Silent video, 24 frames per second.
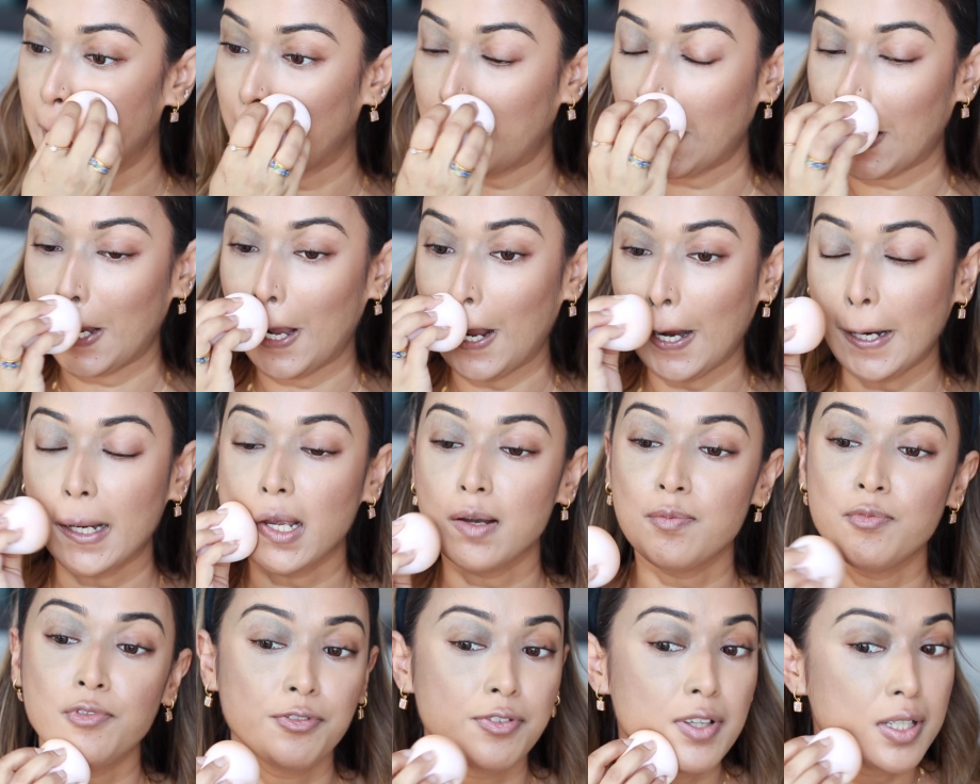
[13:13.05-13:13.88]
So I
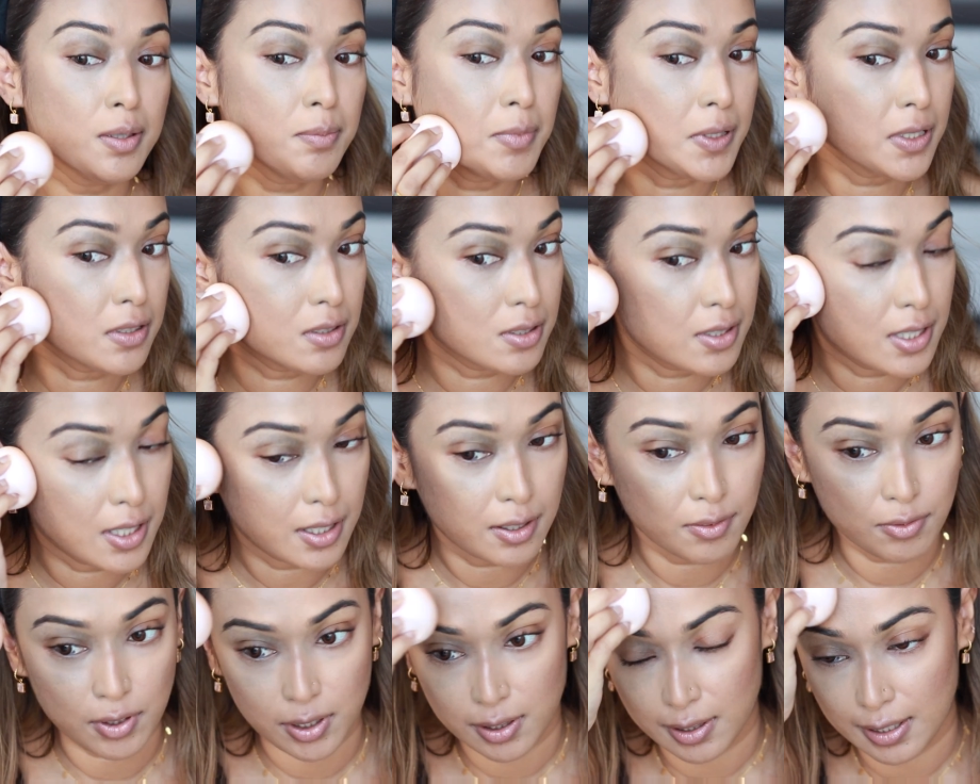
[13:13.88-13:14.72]
am filming
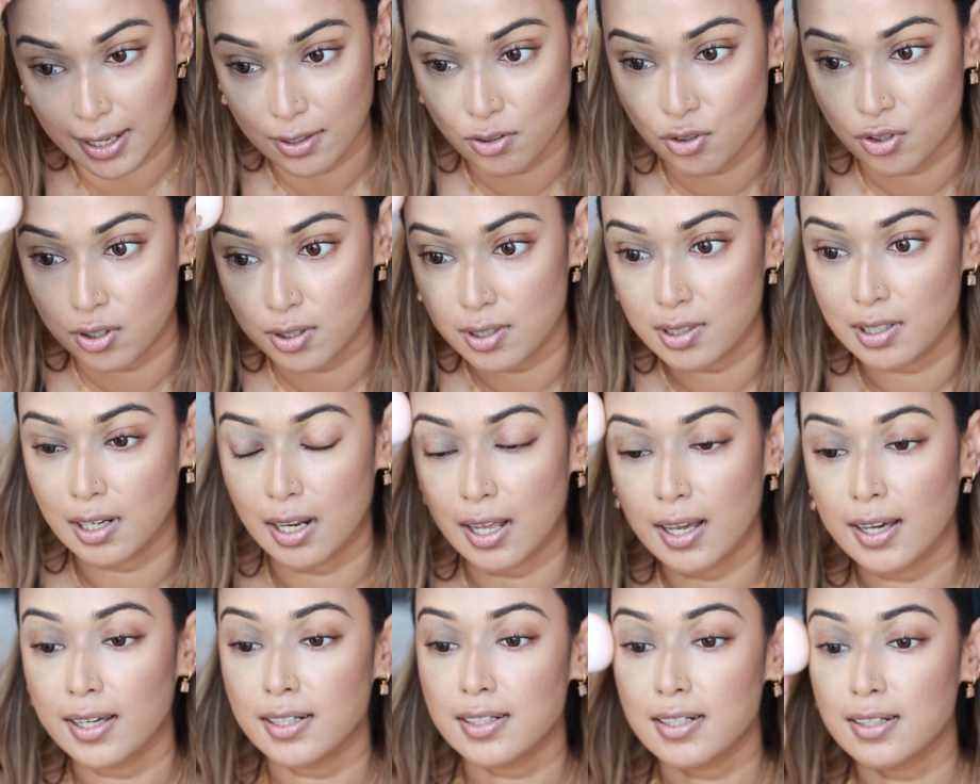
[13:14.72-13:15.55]
today with natural
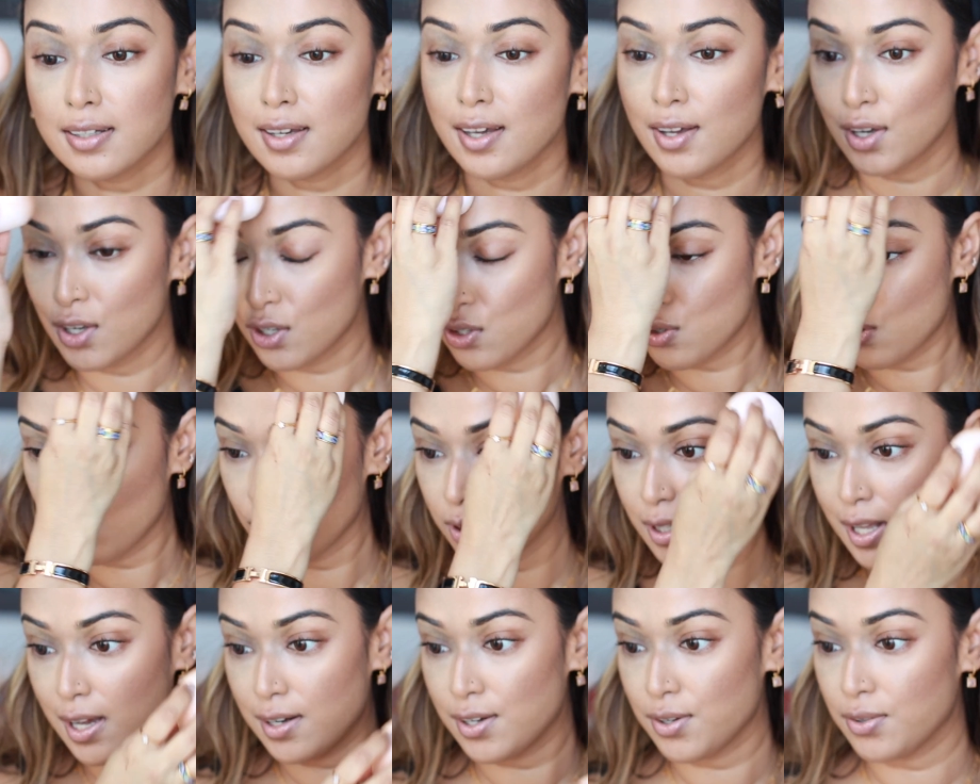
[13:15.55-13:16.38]
light
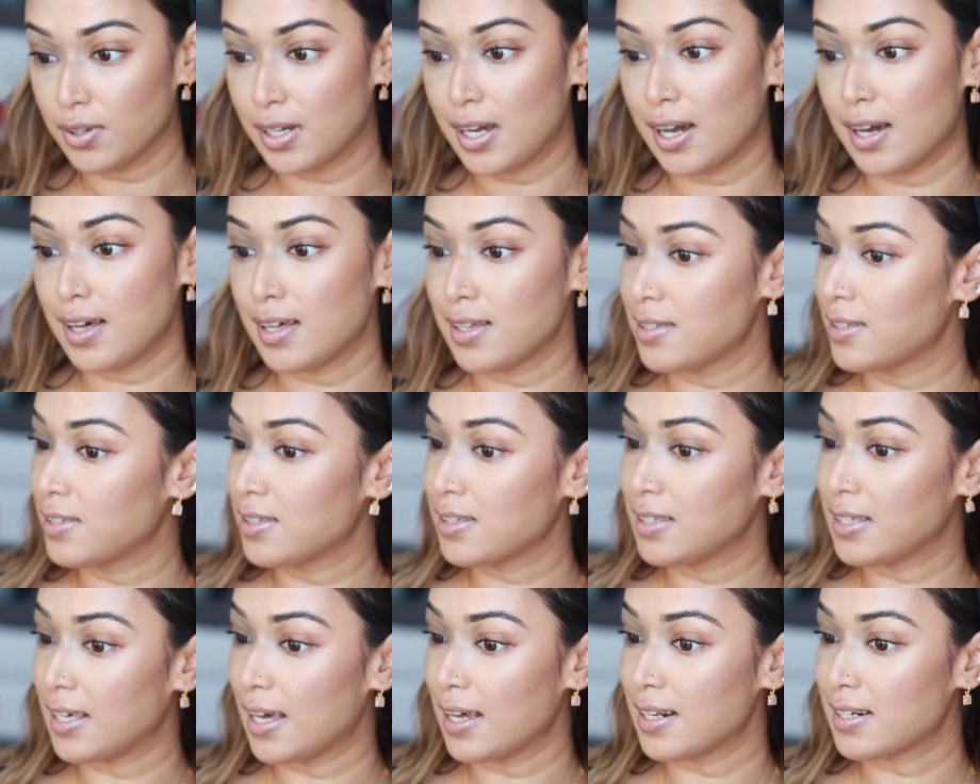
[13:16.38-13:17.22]
so that you
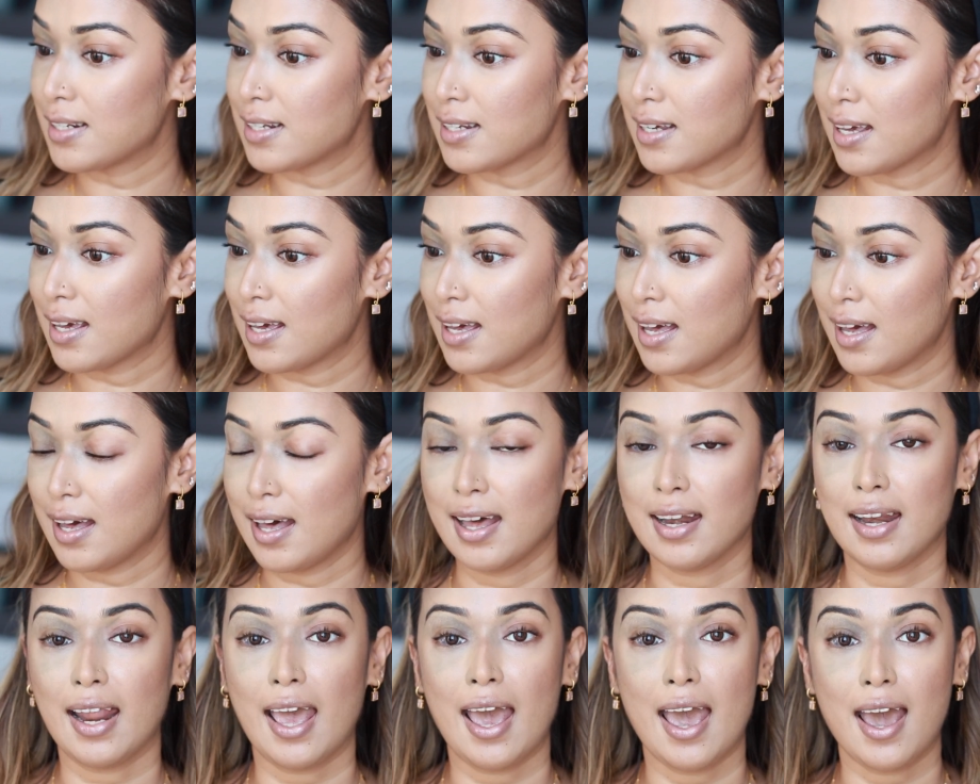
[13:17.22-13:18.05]
guys get
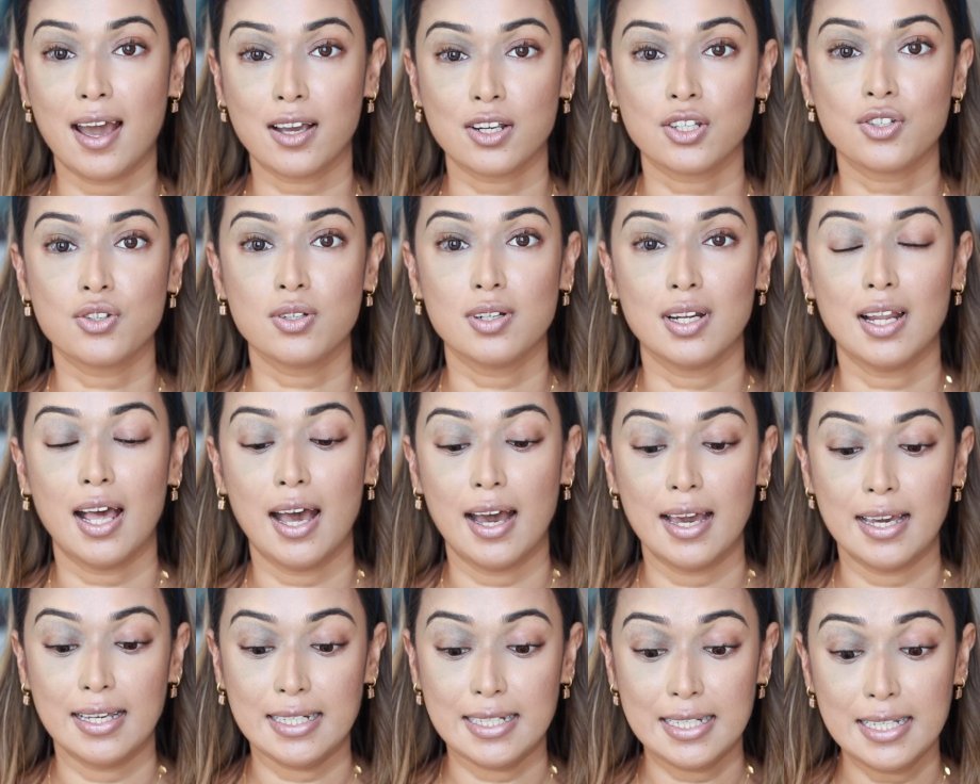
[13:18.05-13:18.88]
an actual
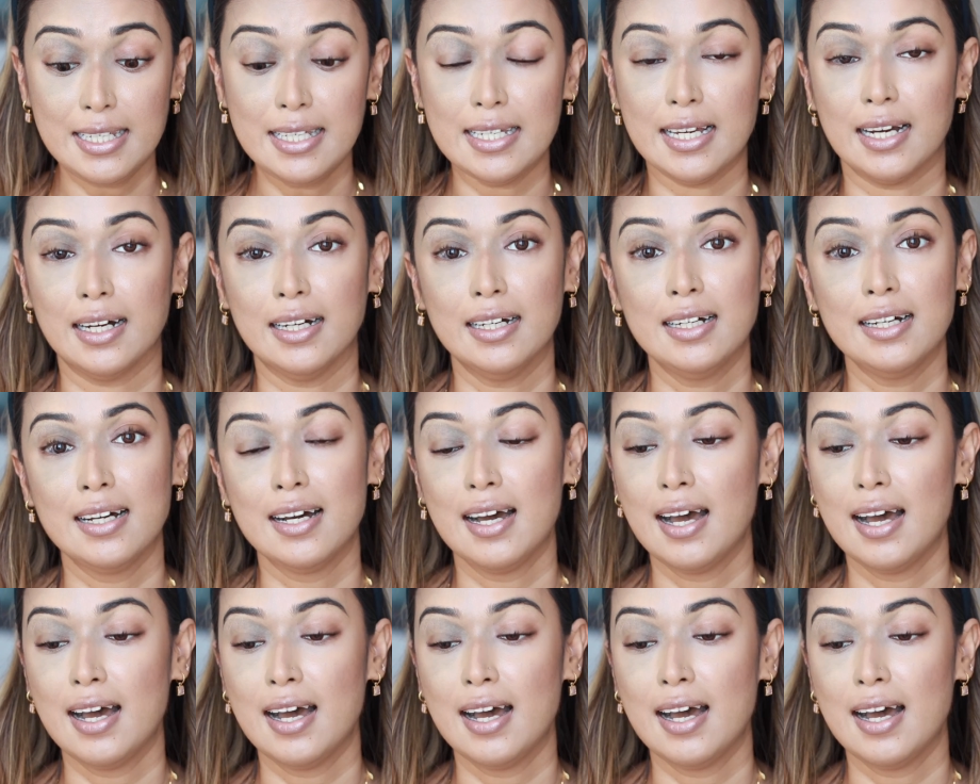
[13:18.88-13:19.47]
idea